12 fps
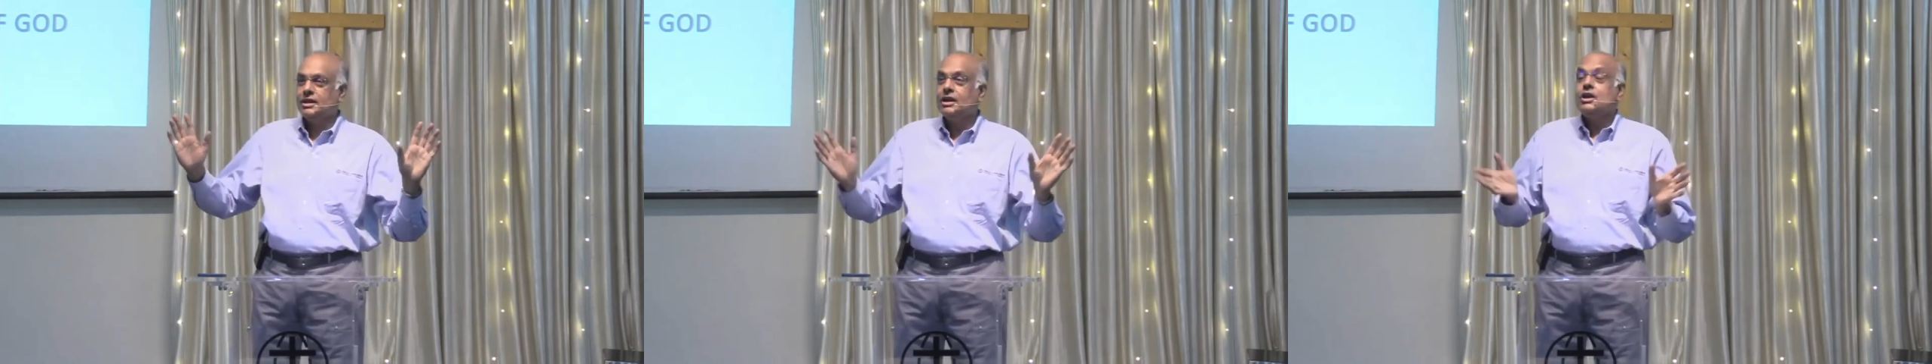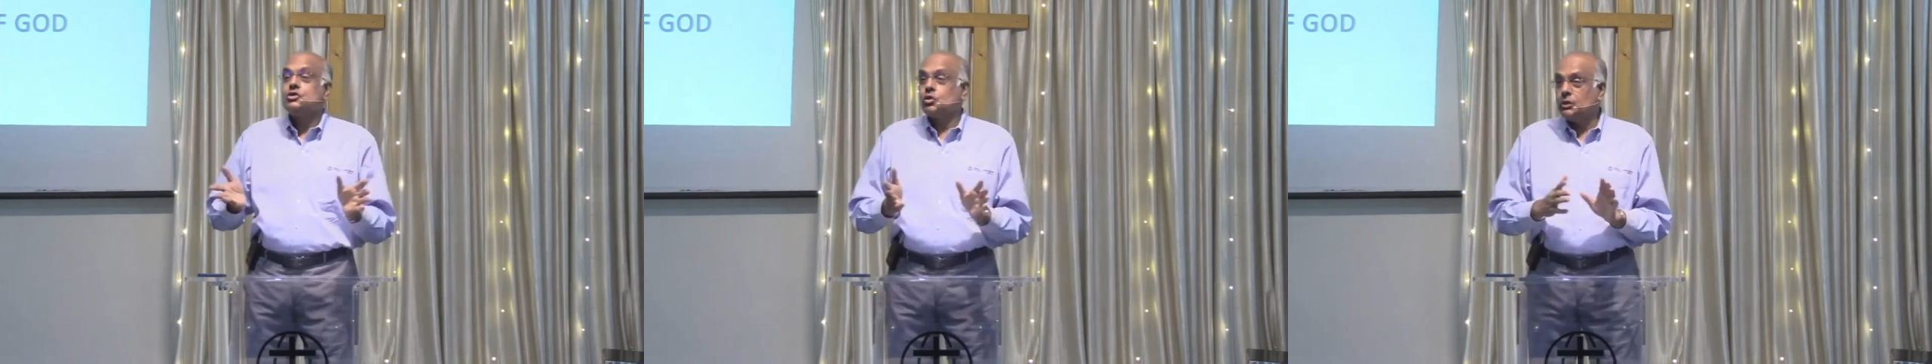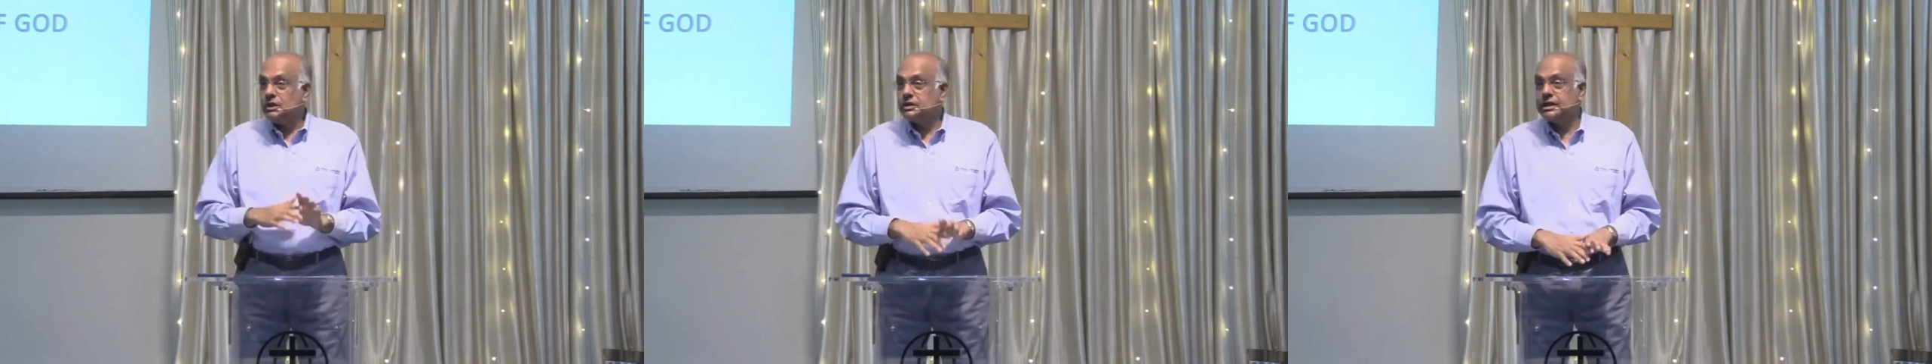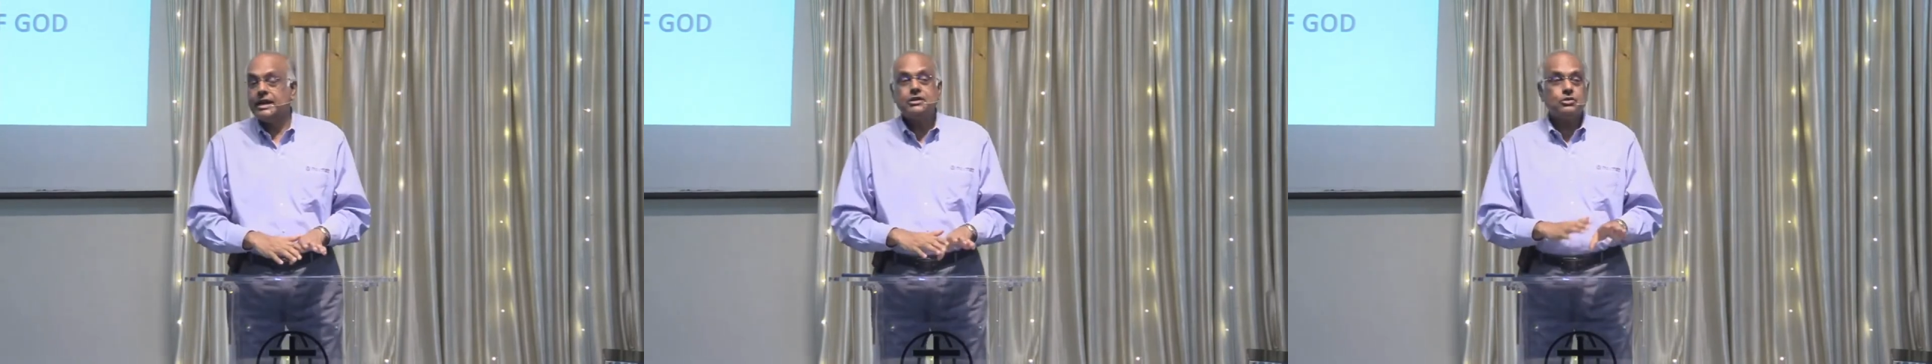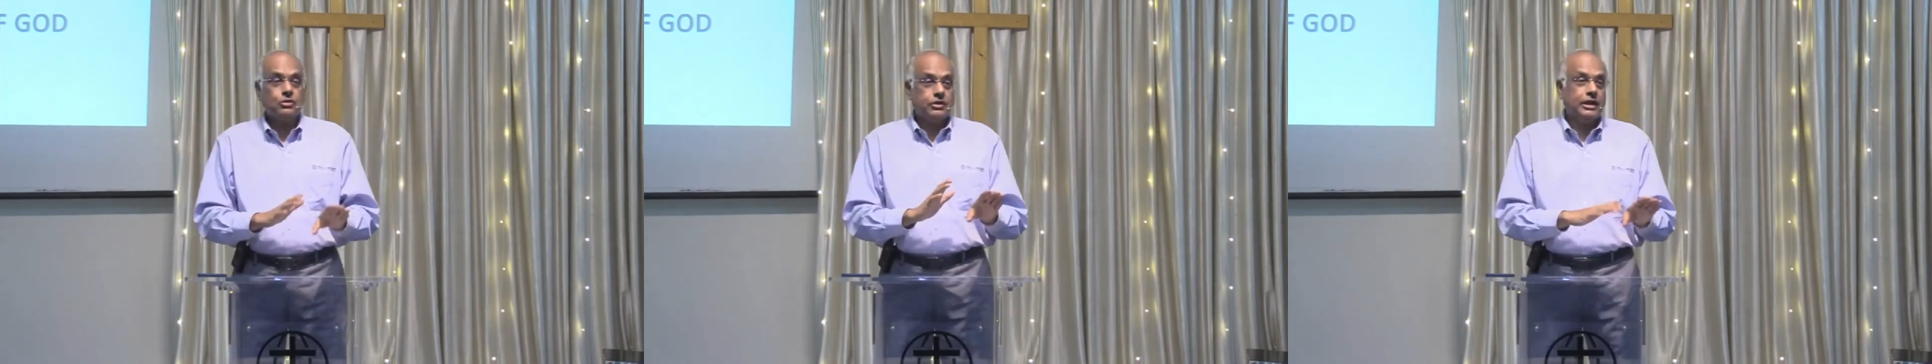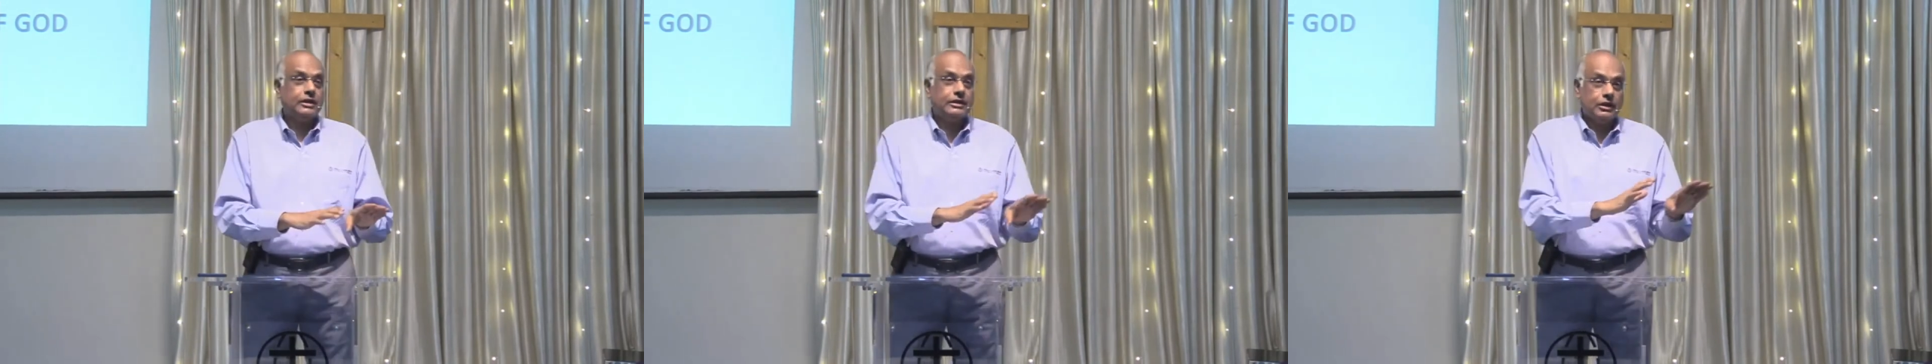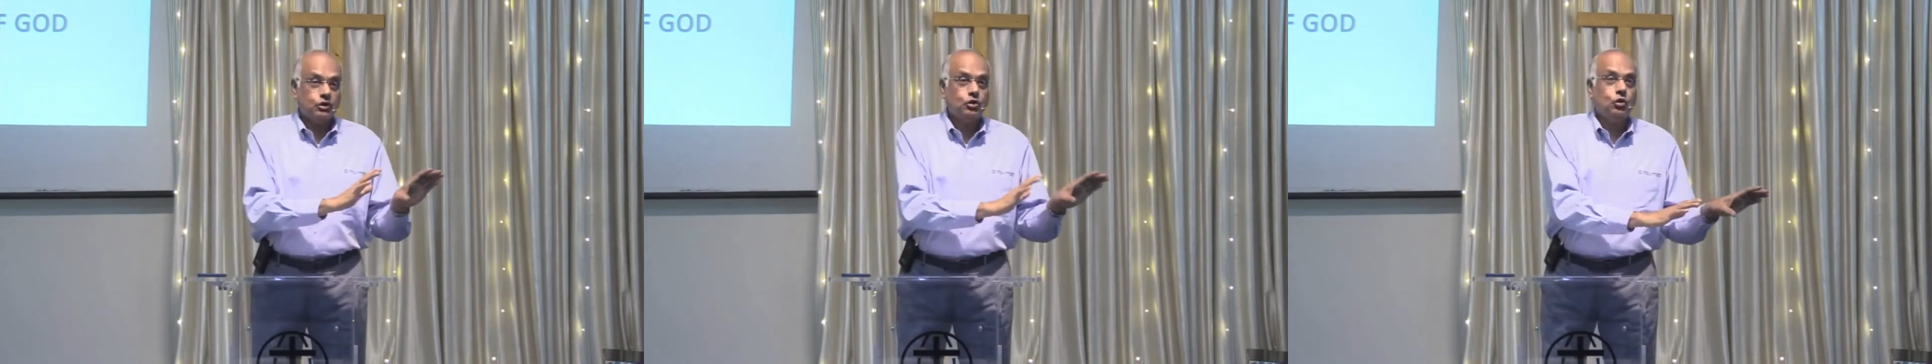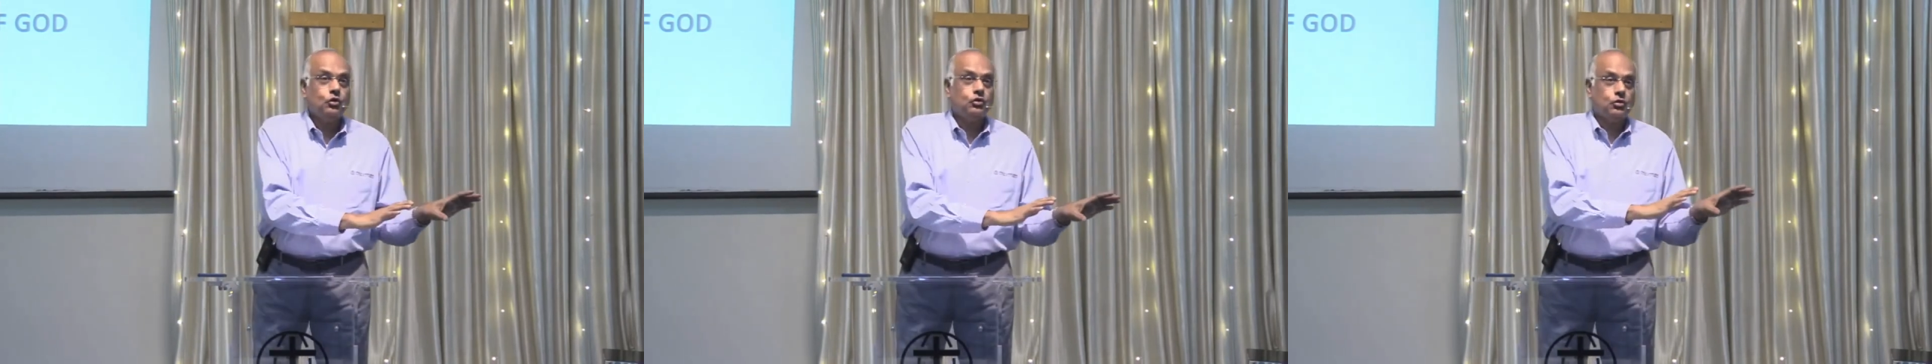So we tend to think that
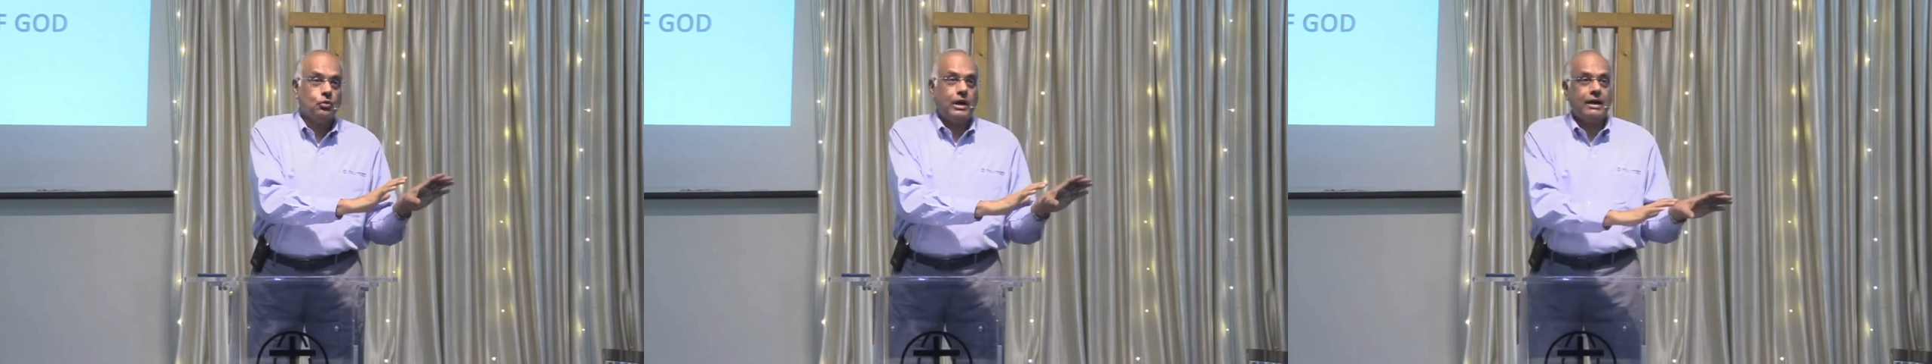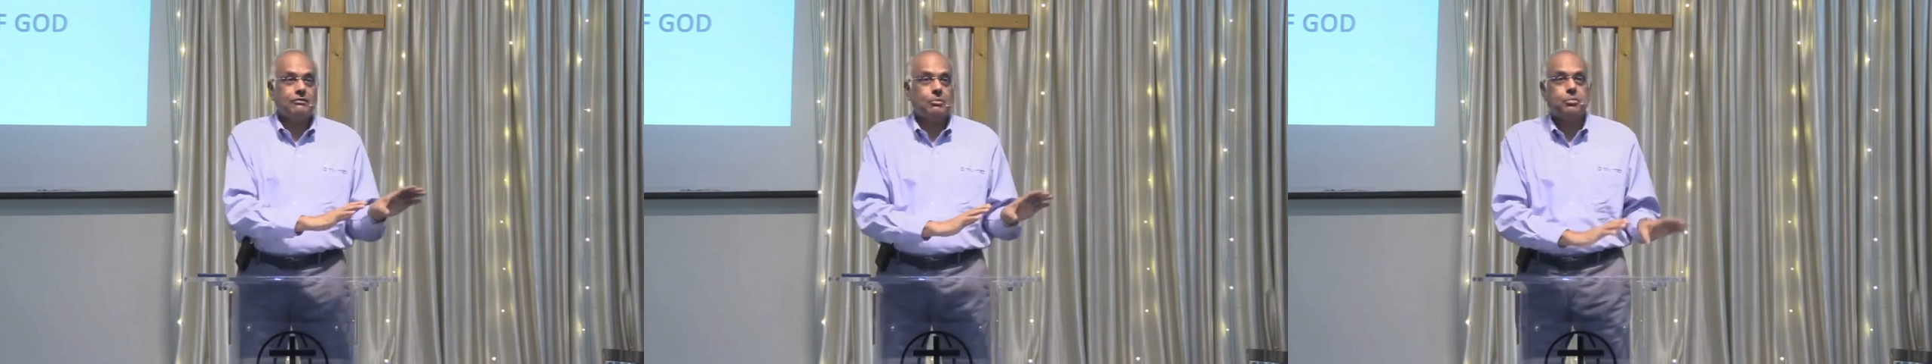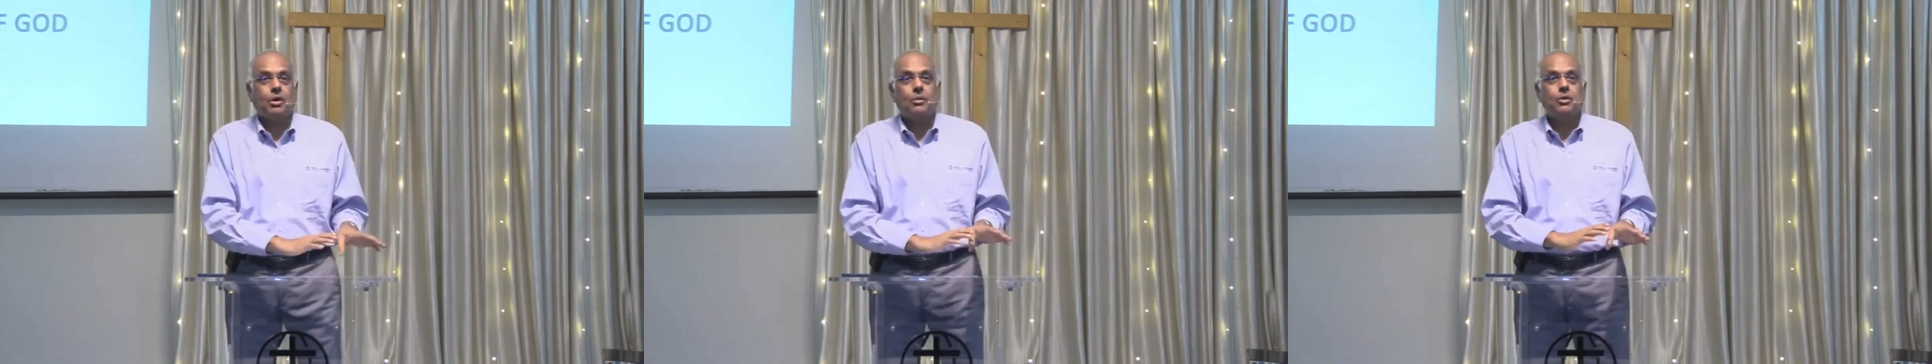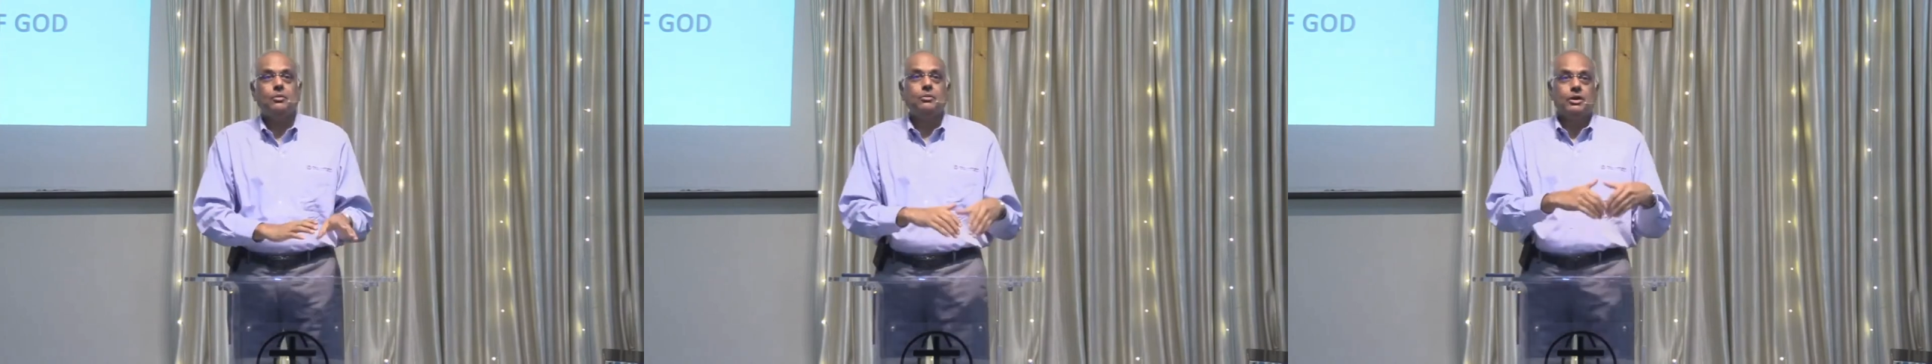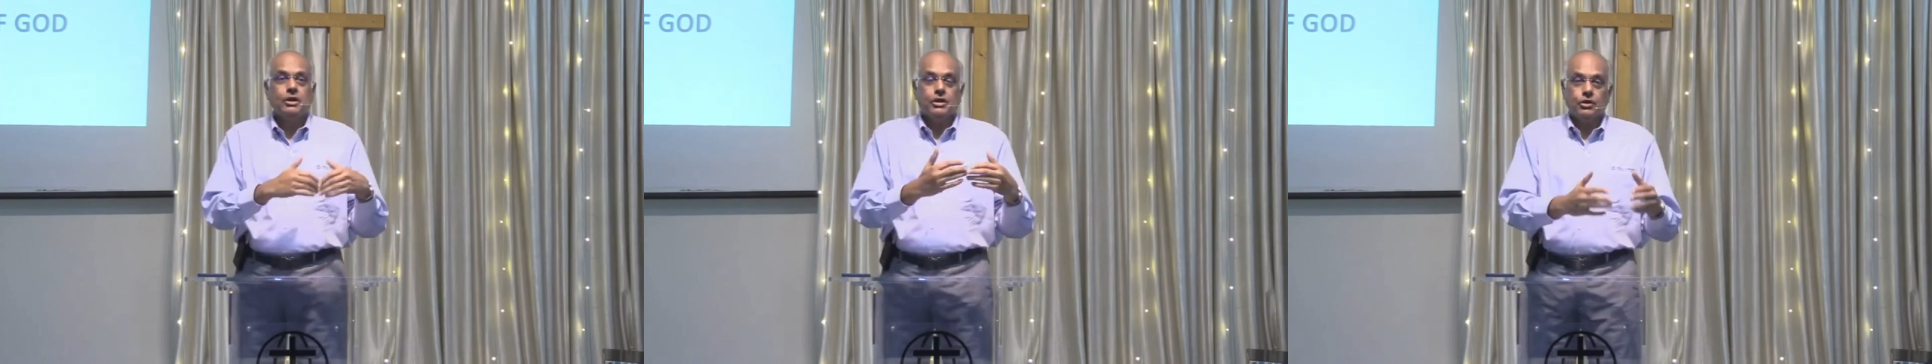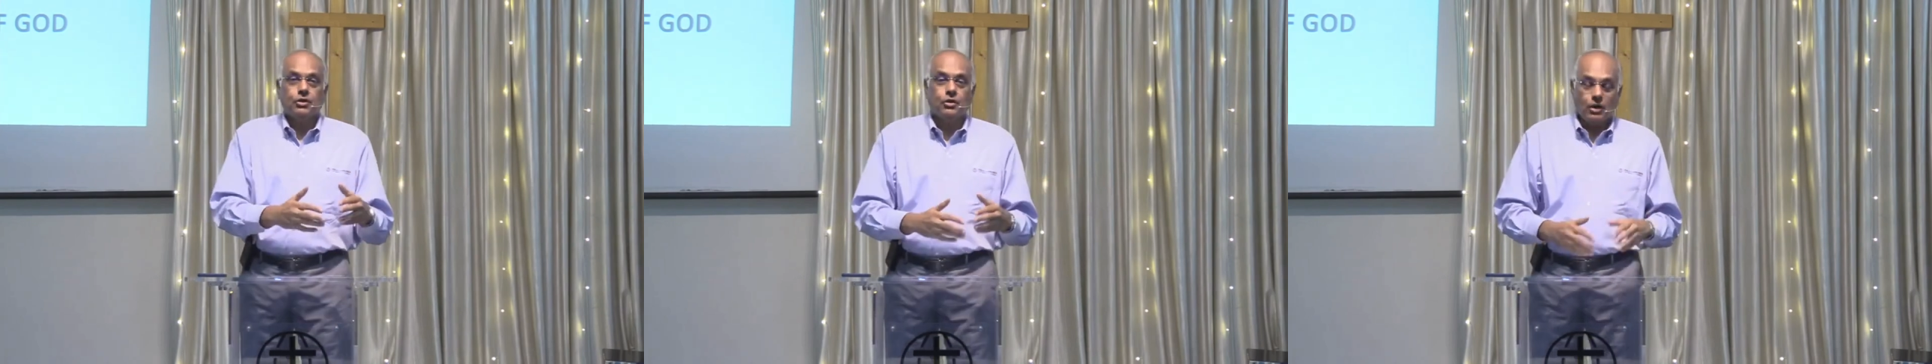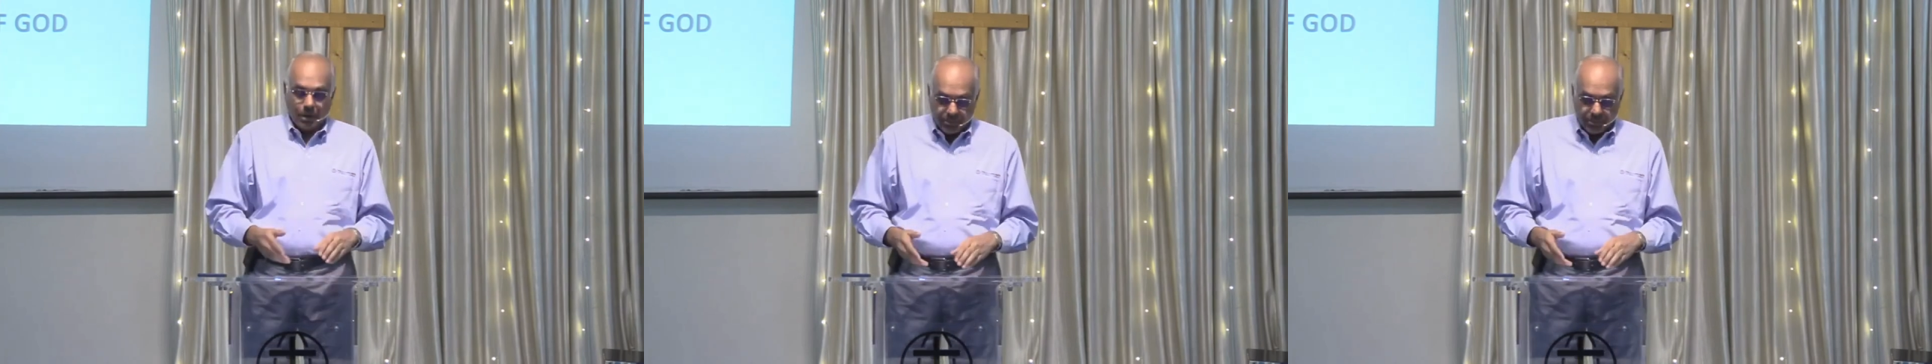those who have a problem, you know, I mean,